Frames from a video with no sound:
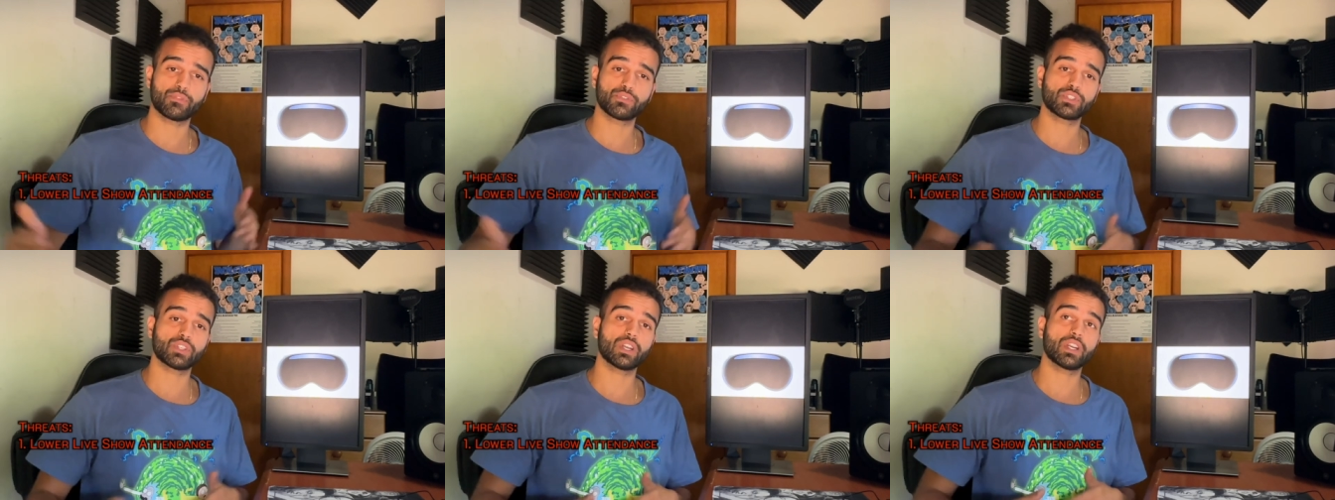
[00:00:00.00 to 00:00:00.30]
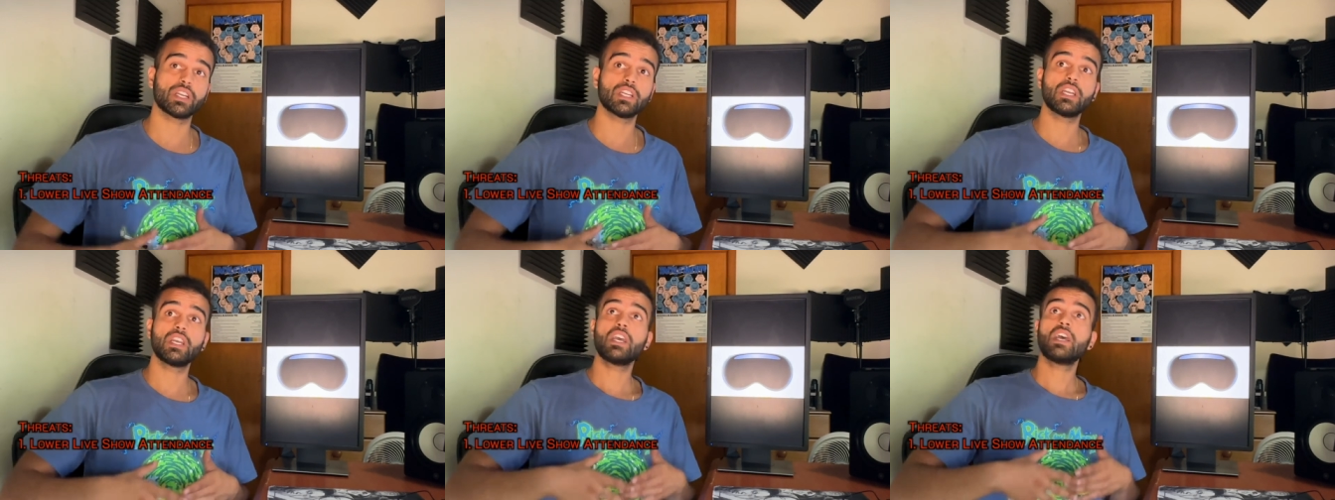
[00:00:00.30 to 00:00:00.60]
So
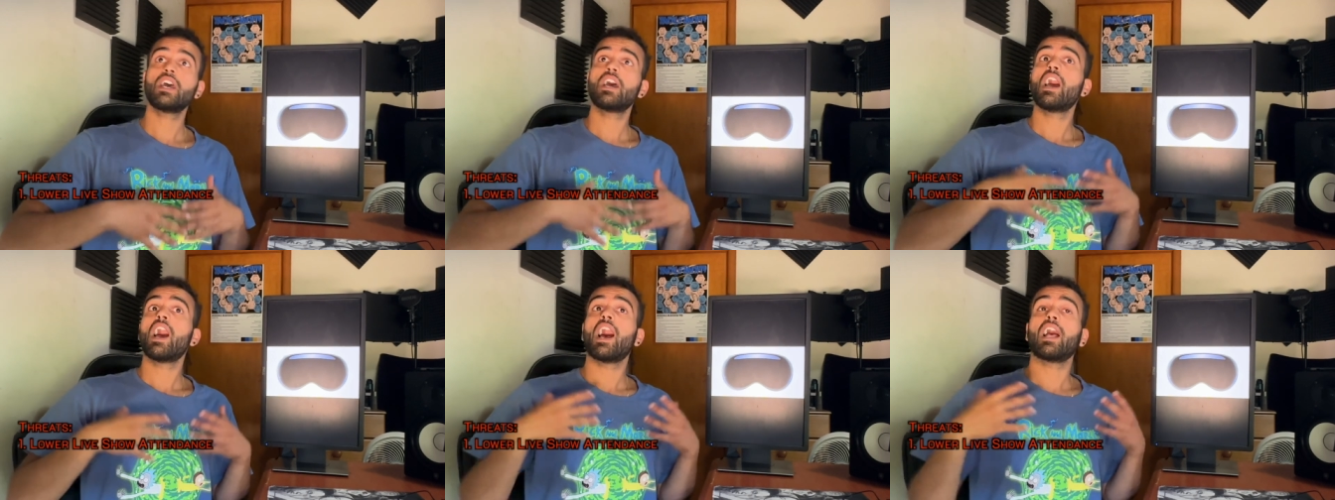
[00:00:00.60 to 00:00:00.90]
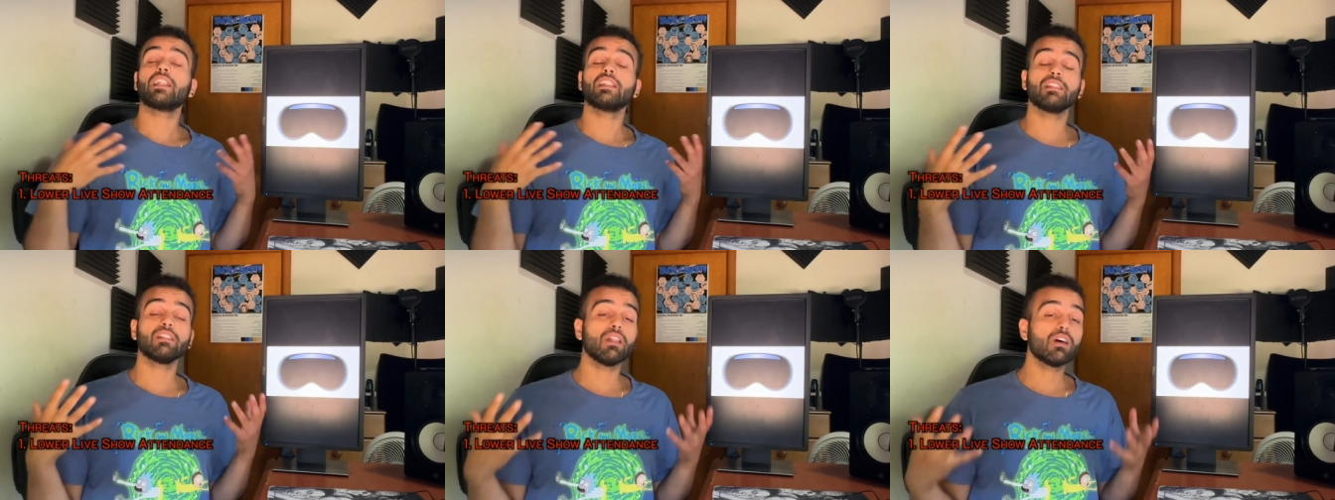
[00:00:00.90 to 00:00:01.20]

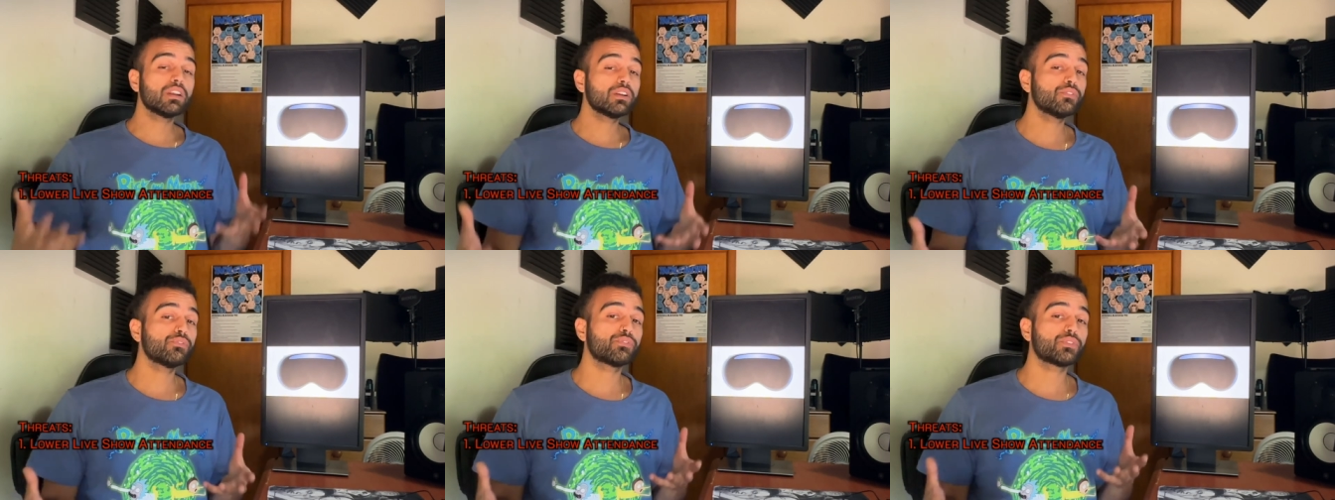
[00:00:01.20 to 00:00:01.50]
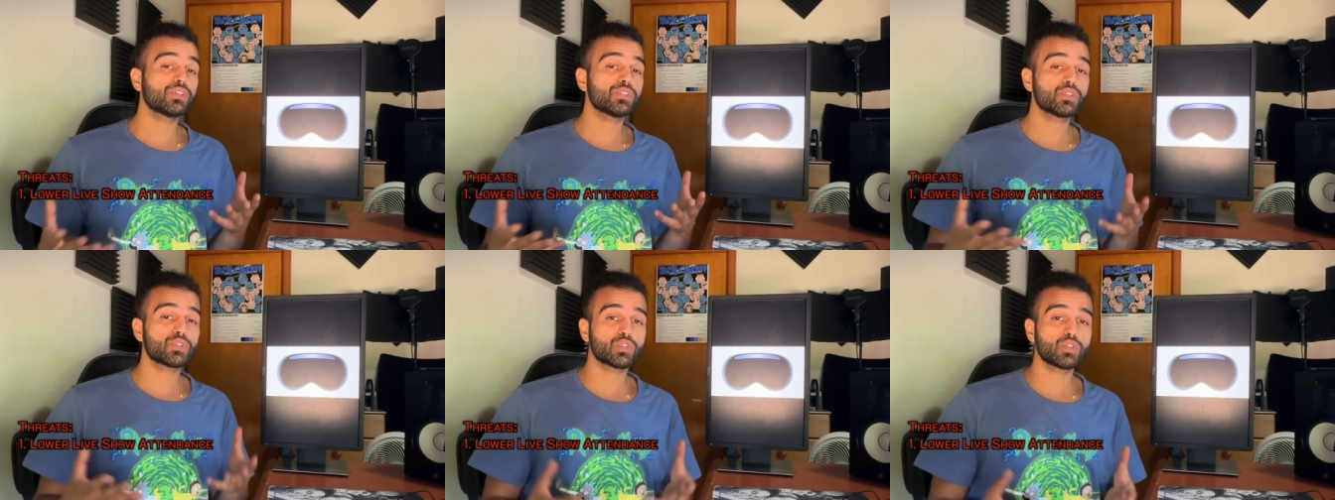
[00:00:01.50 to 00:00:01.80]
a lot of
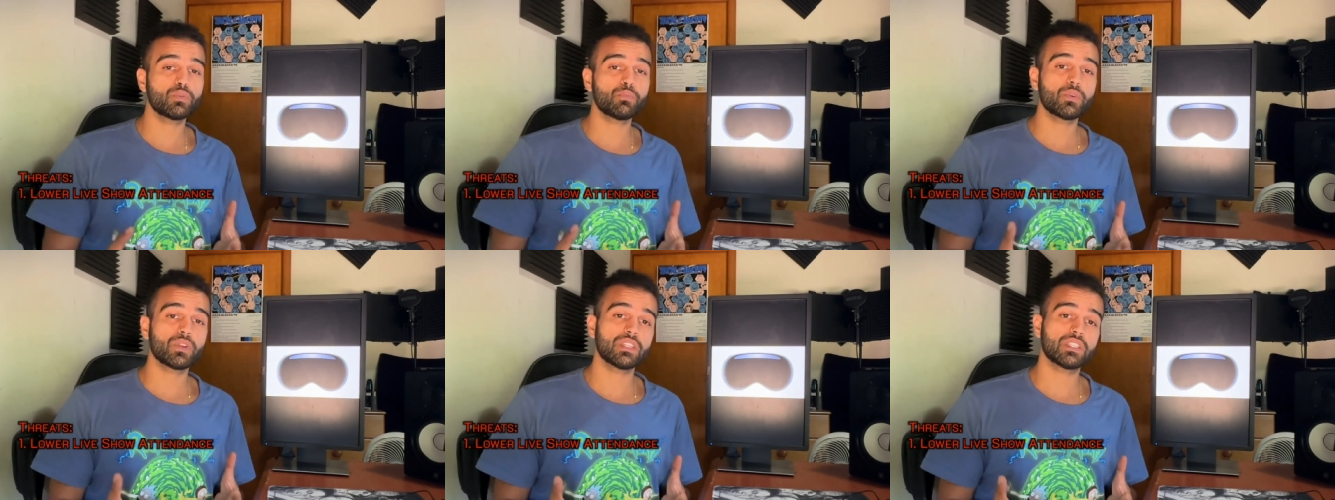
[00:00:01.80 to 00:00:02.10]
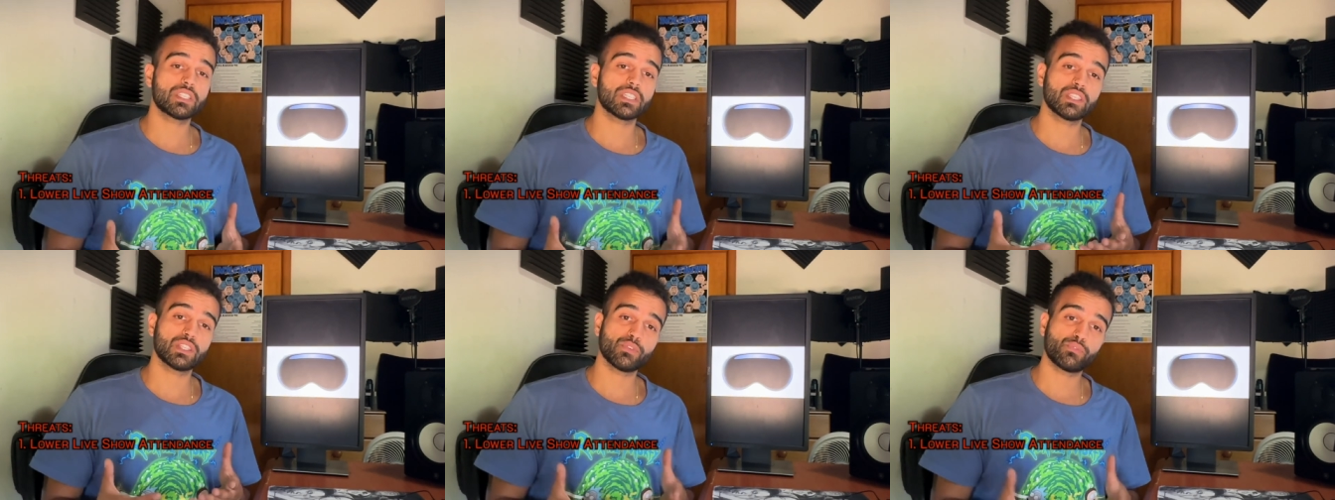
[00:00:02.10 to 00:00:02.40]

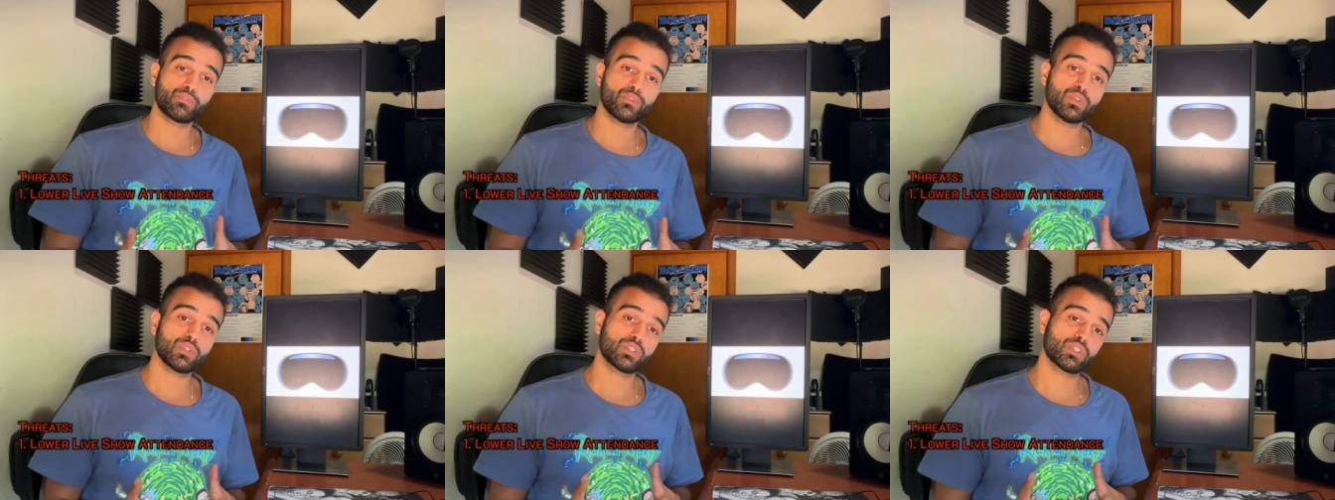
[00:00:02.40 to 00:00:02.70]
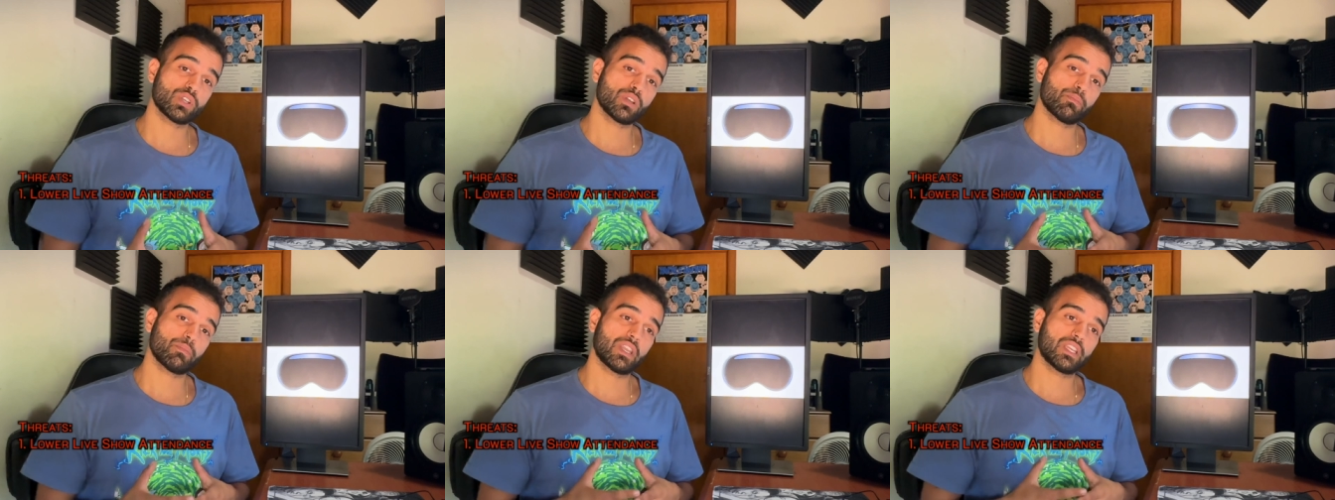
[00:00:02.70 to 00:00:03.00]
consumers in the
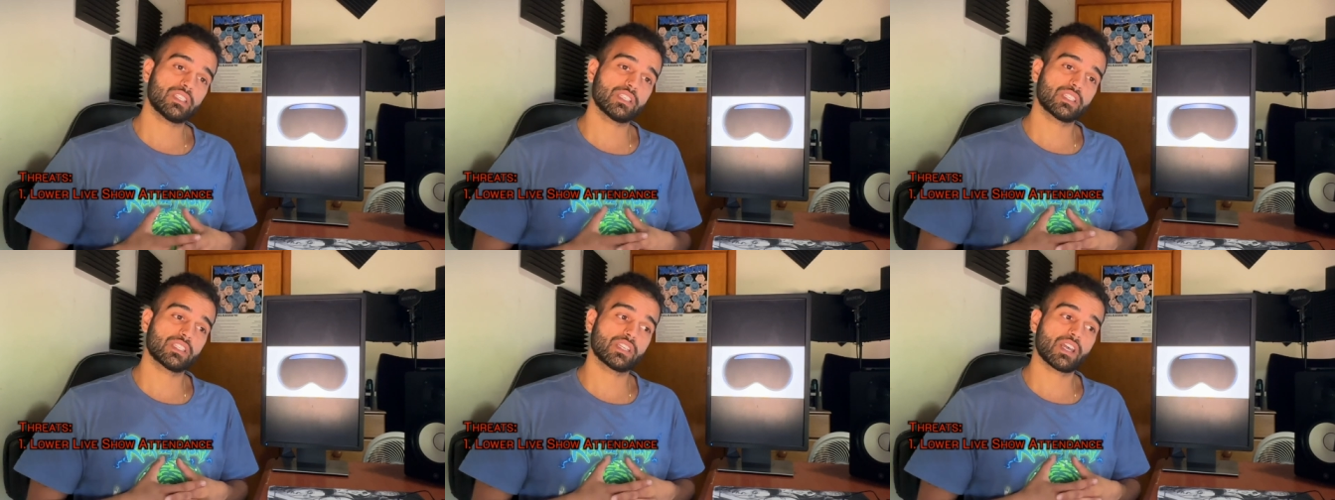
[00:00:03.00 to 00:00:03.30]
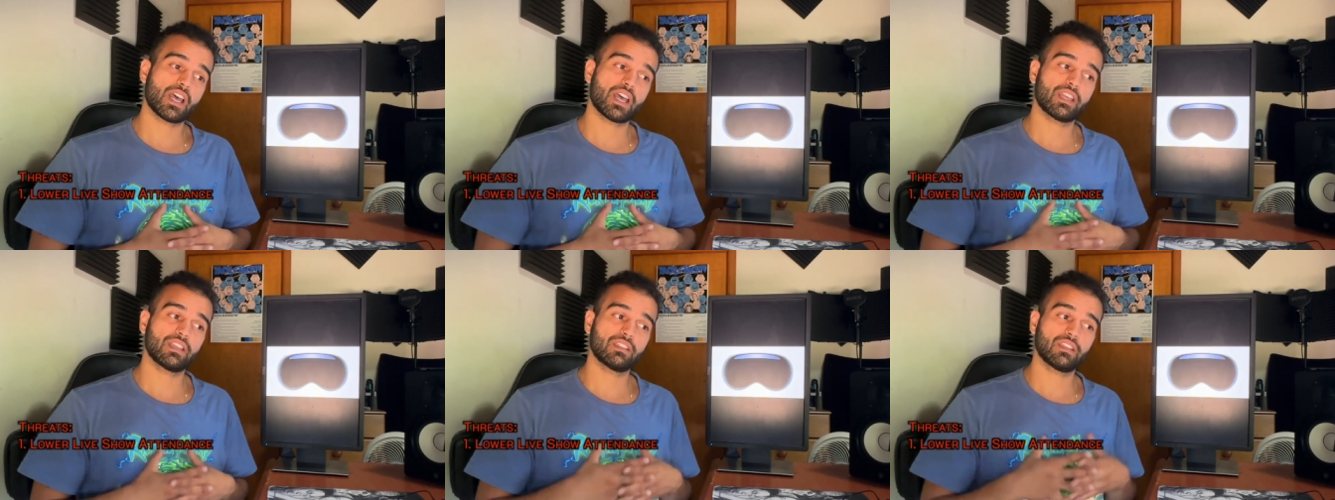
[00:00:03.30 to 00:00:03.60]
future may
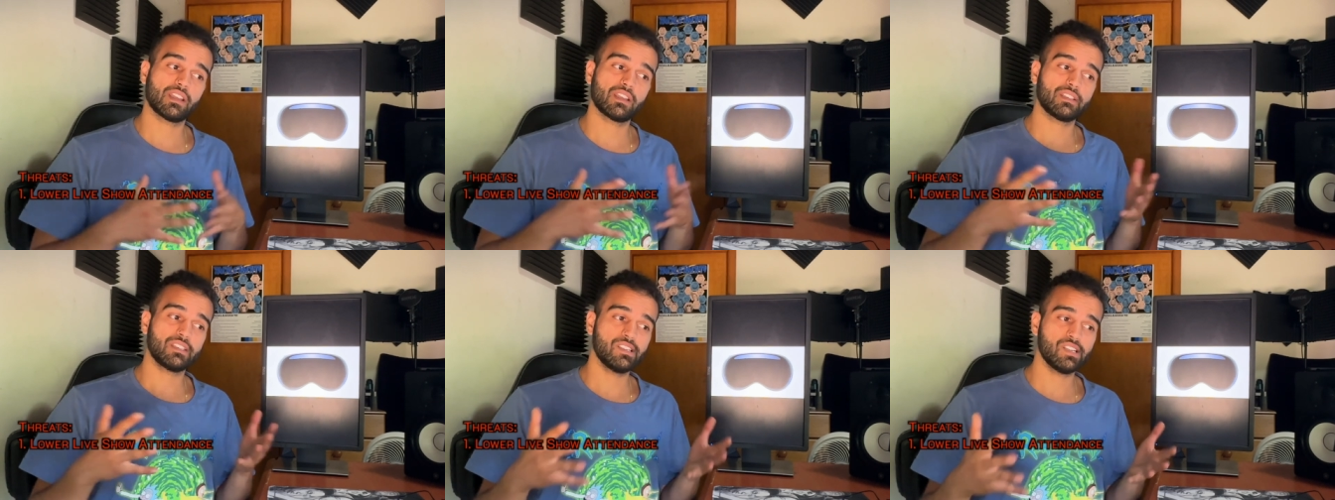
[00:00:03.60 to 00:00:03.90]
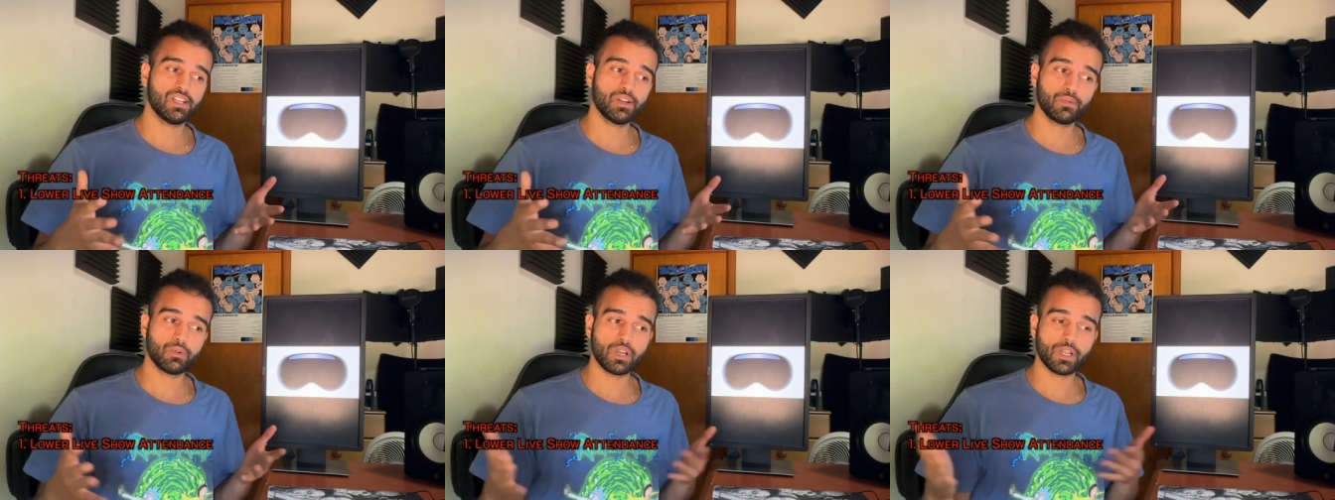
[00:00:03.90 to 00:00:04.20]
decide that, you
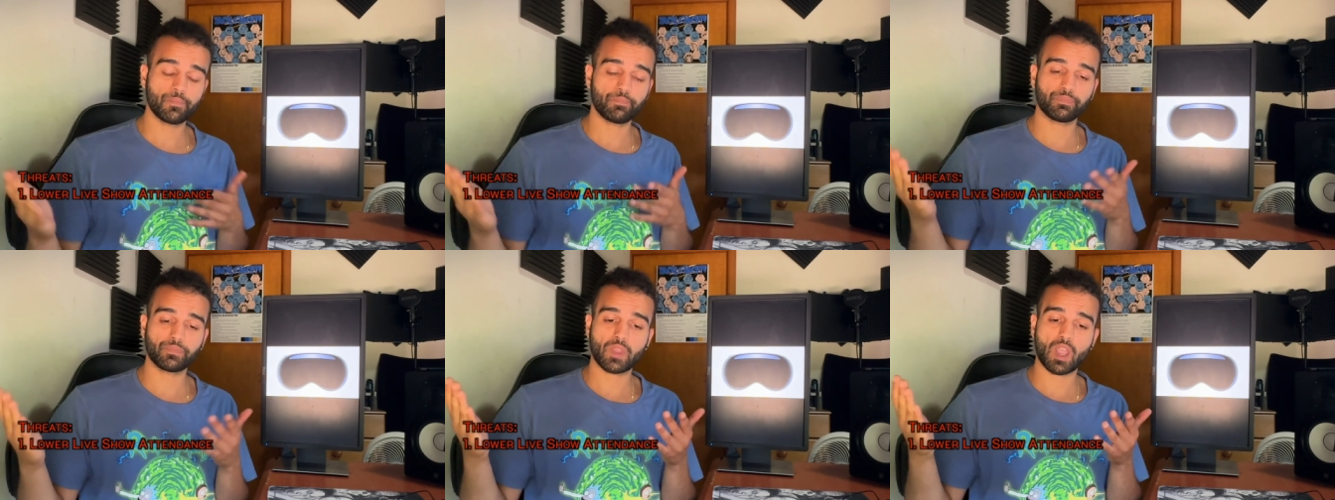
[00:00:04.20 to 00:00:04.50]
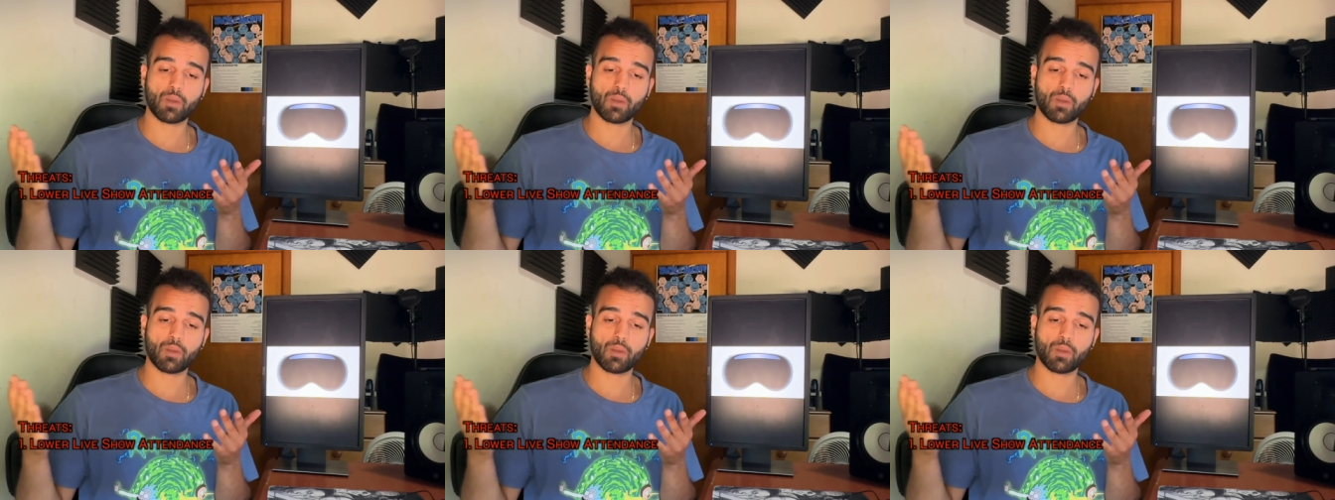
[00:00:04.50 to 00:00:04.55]
know what,